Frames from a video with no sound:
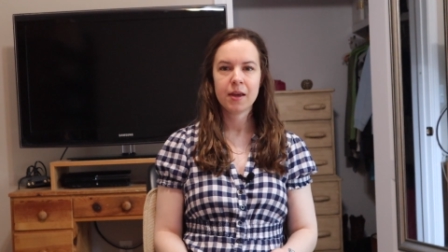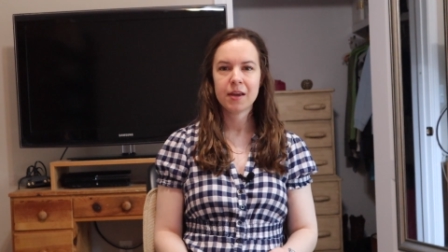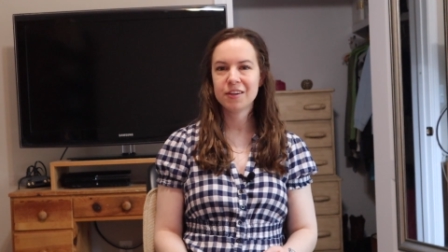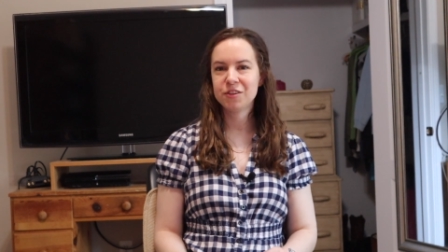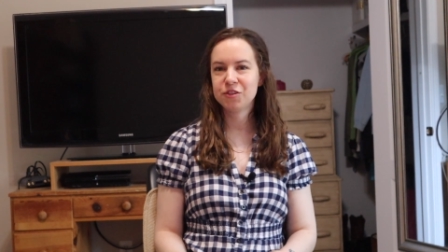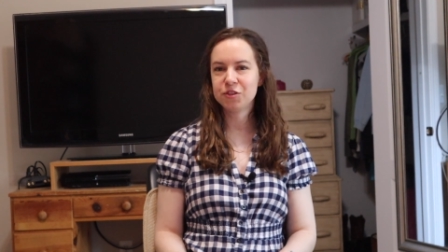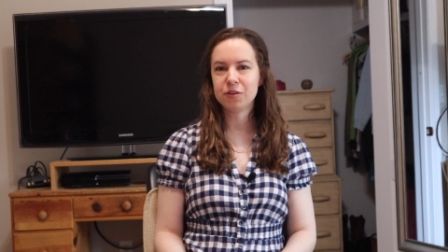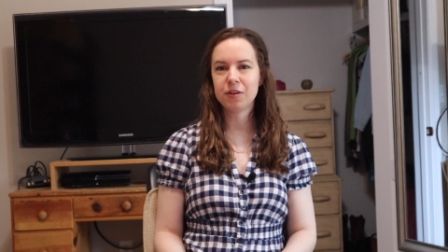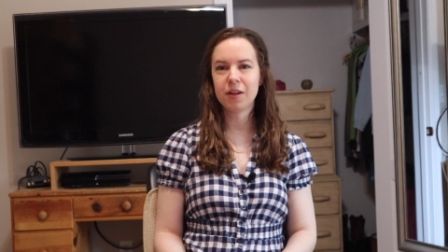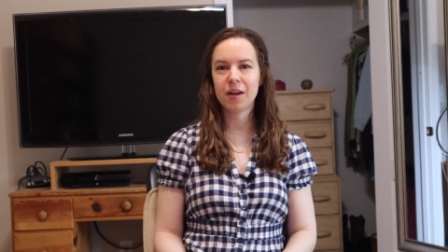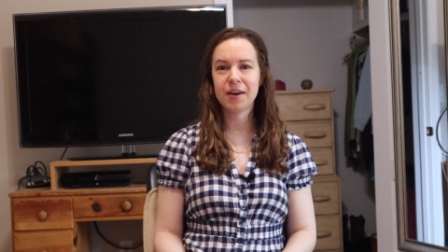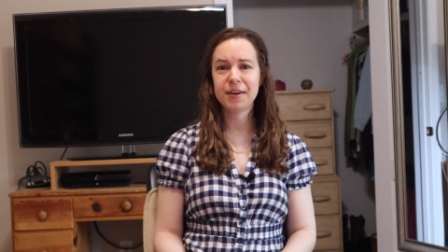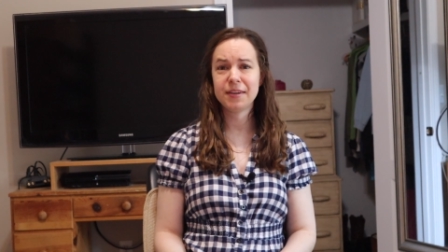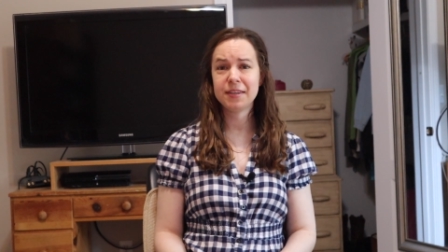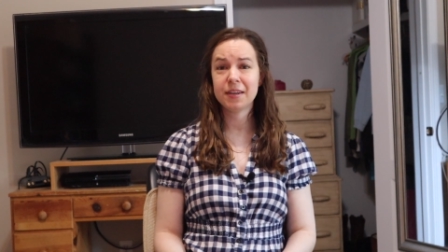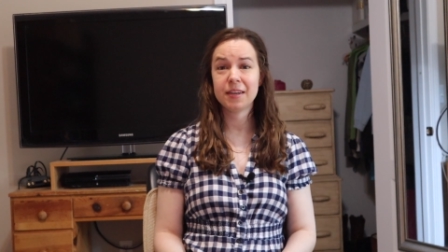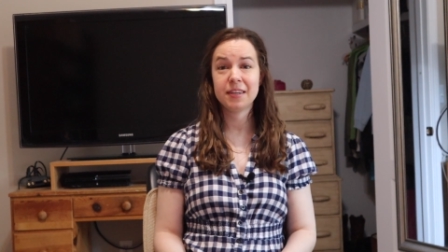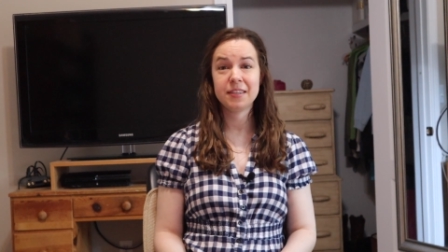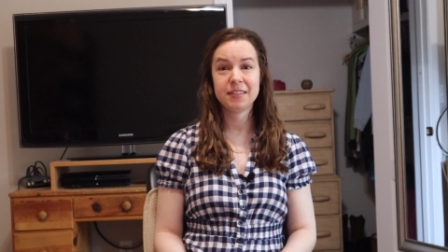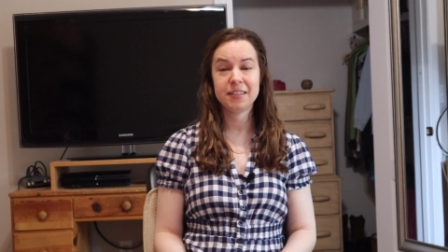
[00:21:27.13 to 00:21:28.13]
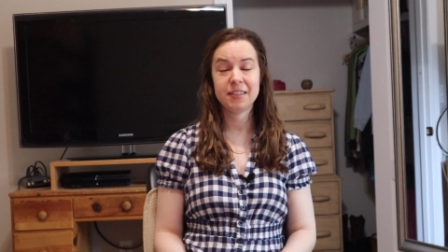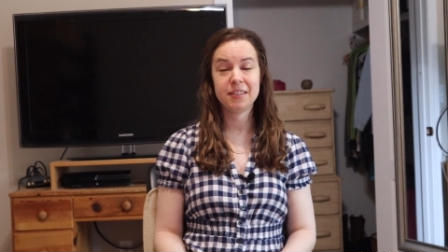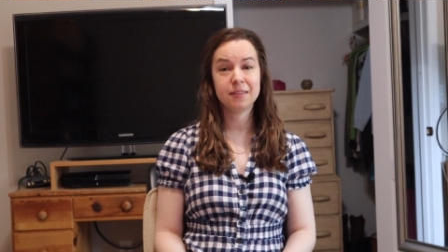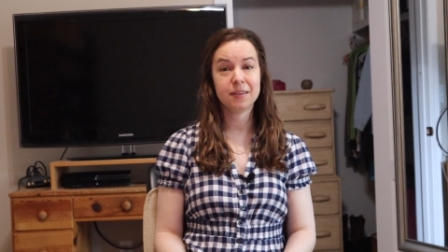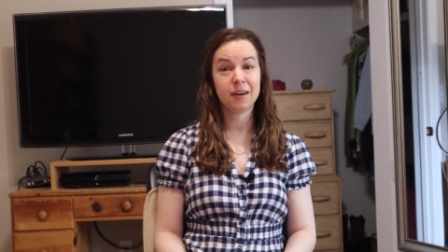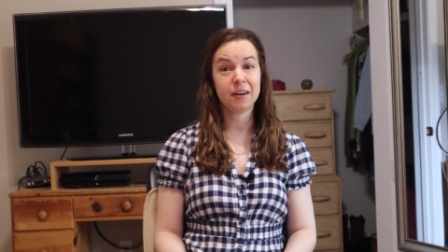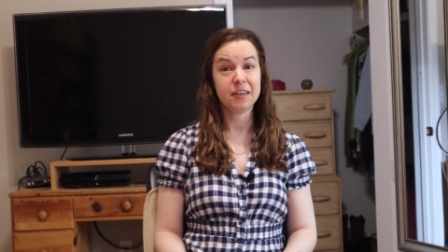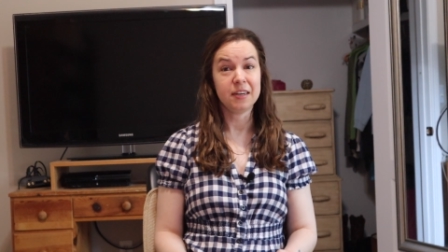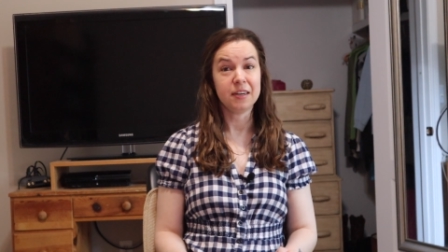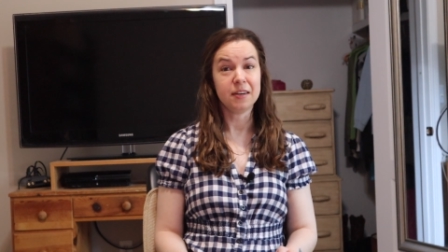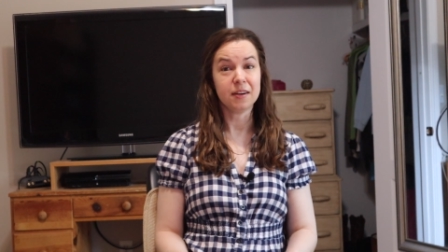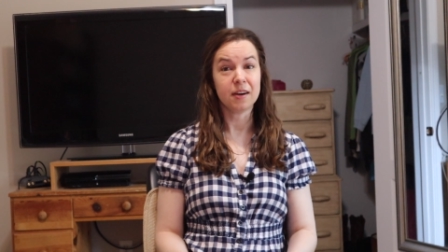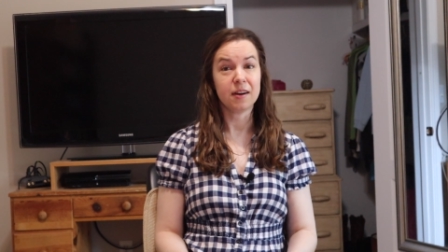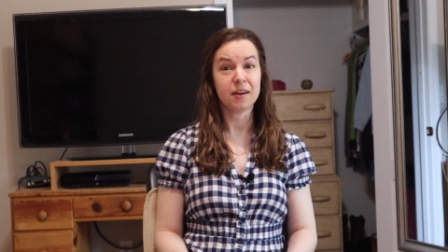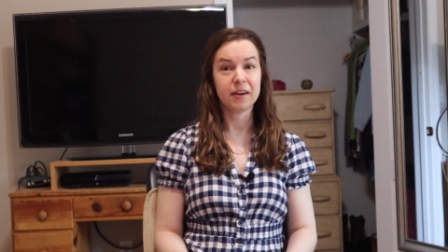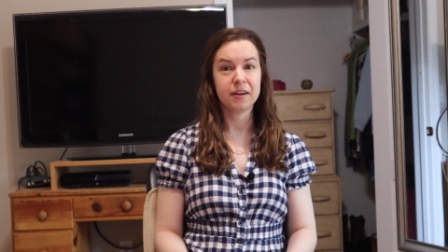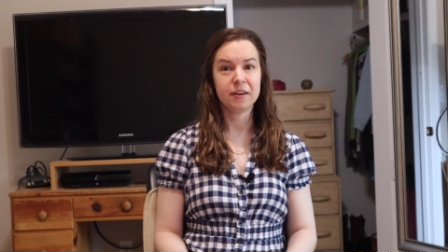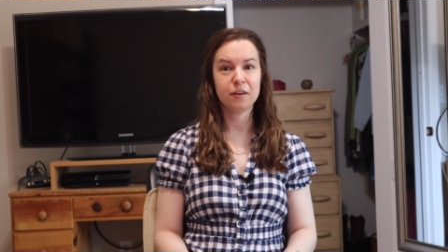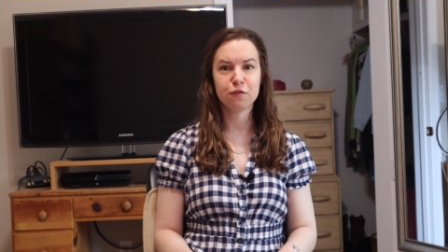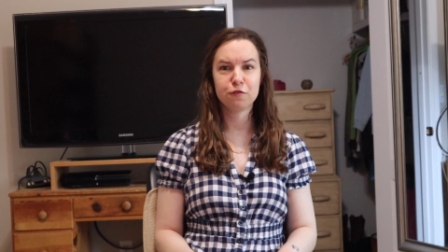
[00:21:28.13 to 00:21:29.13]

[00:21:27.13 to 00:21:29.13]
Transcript: In July 1999,